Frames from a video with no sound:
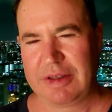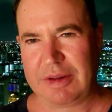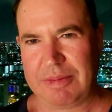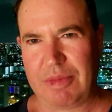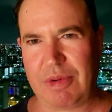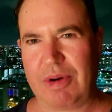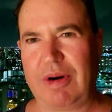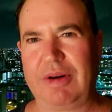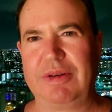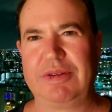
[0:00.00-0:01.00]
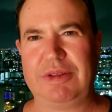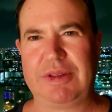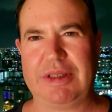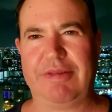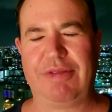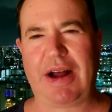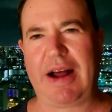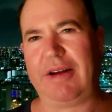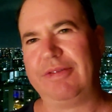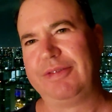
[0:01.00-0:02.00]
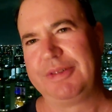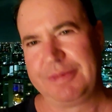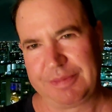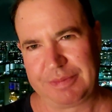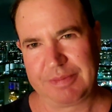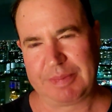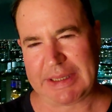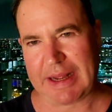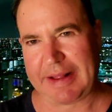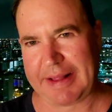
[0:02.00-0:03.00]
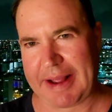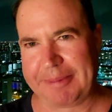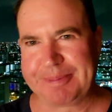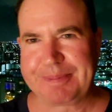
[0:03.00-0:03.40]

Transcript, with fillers: the more you can evolve beyond that